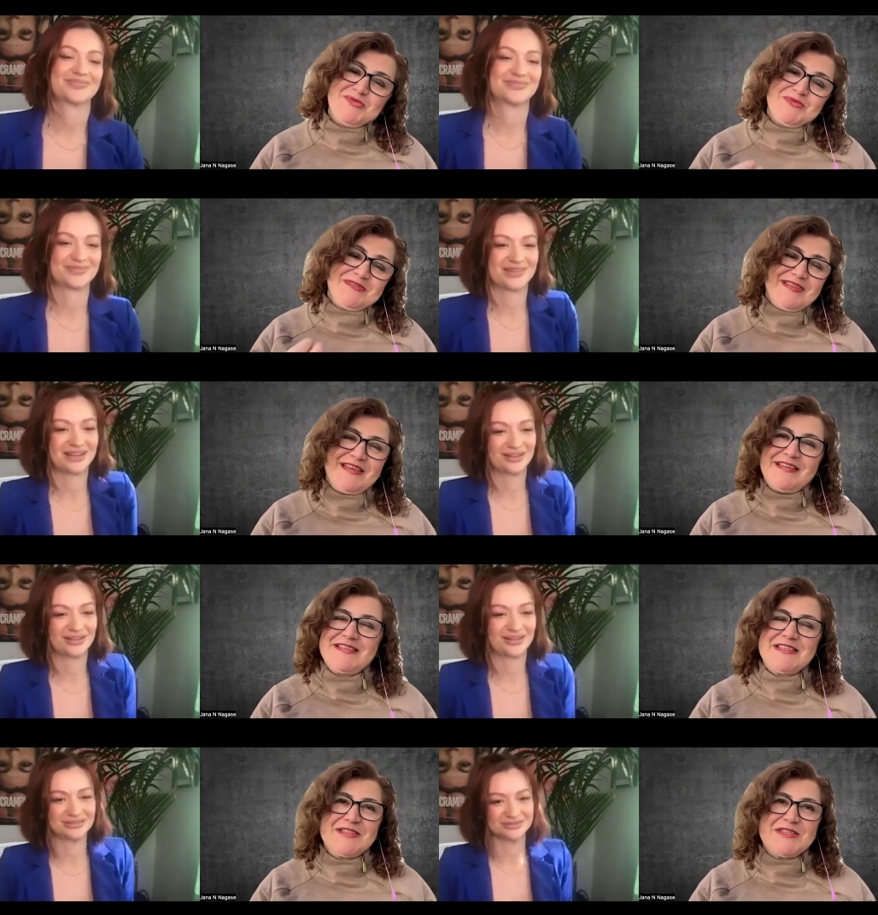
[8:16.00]
Speaker 1: it
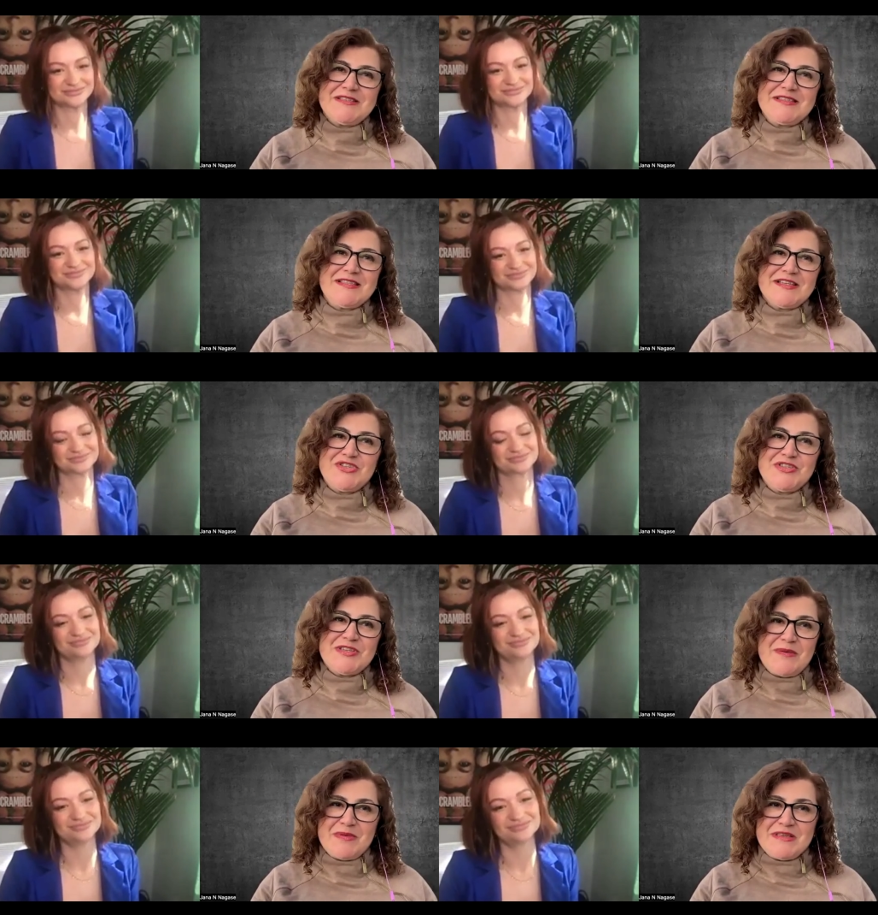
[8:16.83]
it's
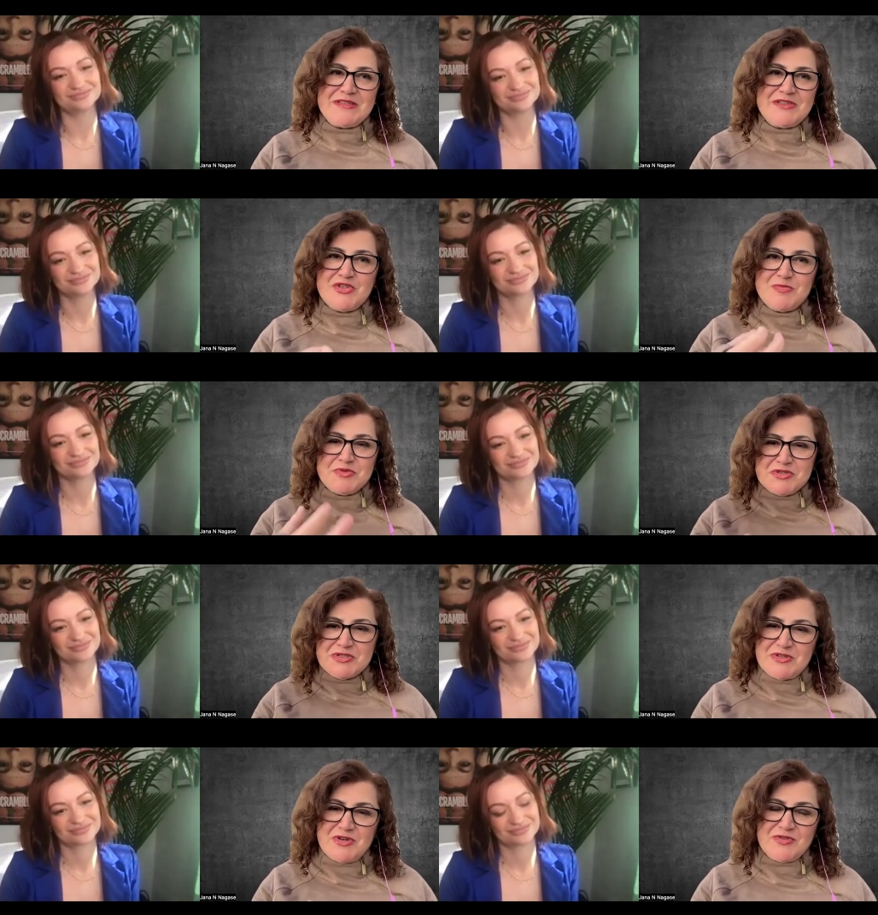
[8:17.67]
such a it's such
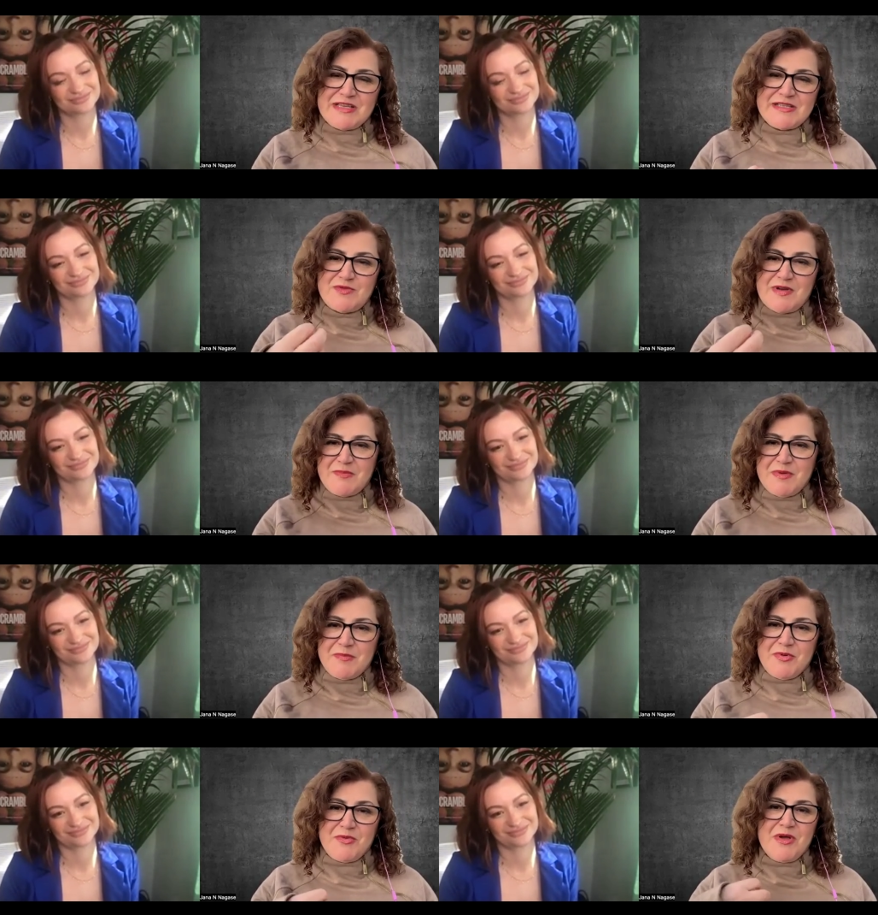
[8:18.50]
personal that's why
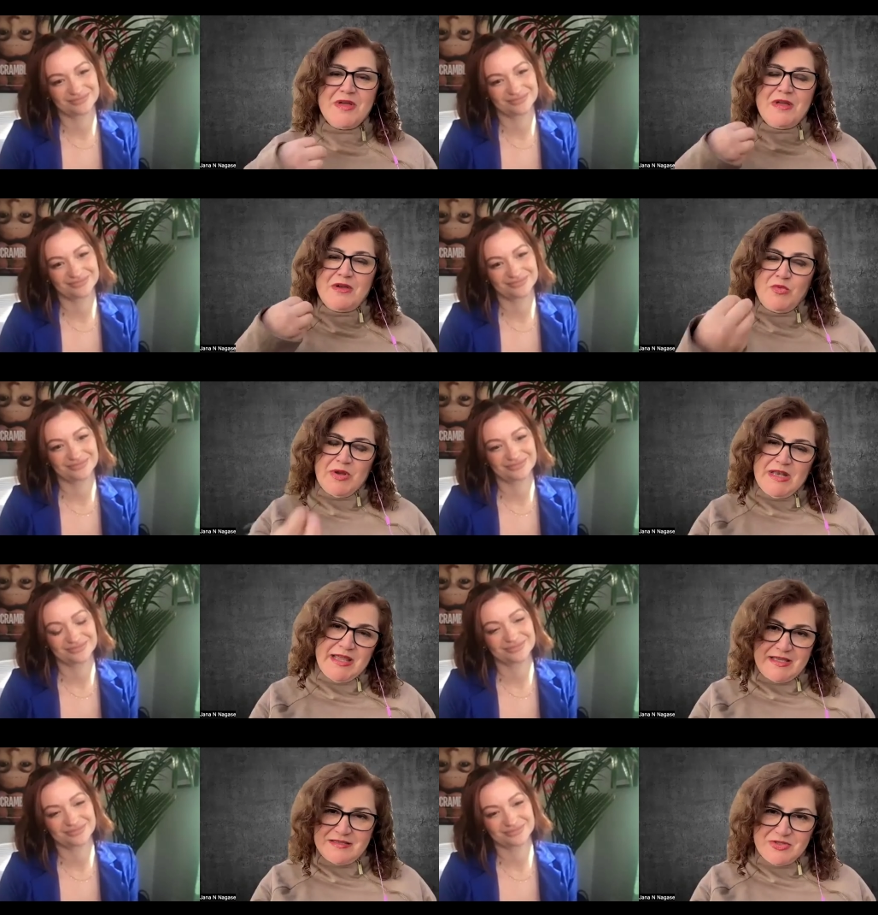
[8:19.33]
people
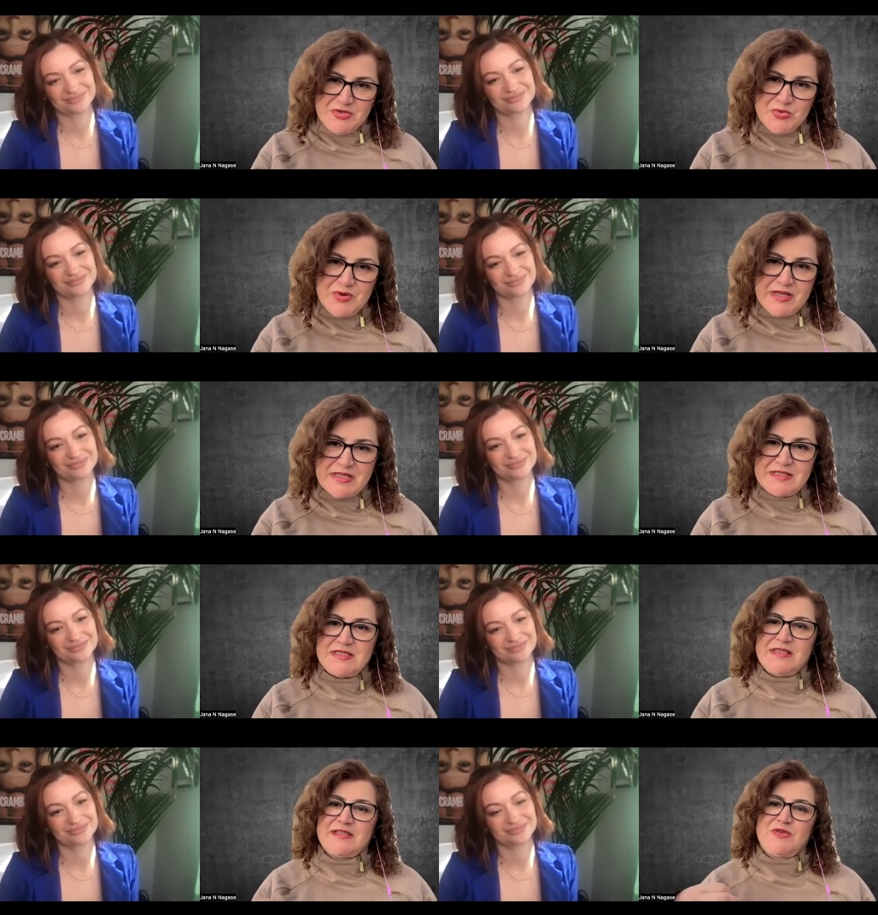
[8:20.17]
relate to
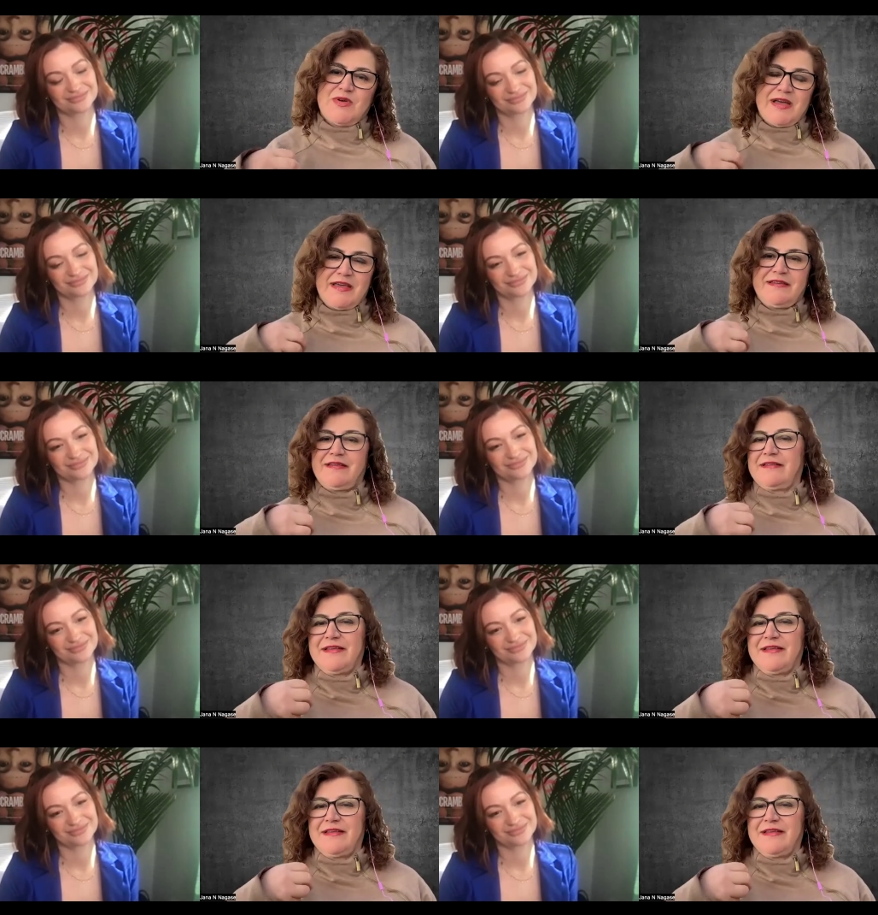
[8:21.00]
it that's why